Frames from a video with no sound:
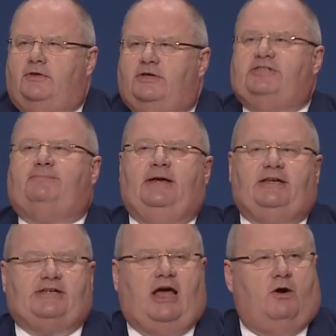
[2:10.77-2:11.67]
that
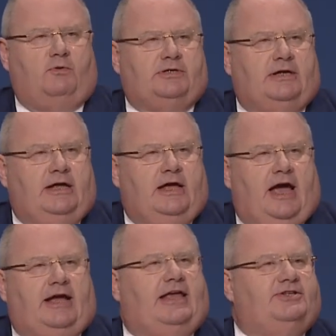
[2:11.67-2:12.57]
speaks out
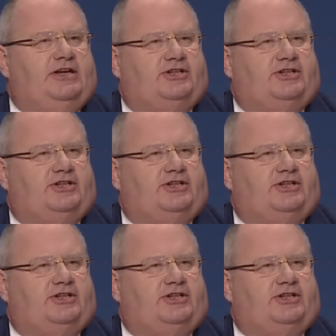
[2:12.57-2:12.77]
against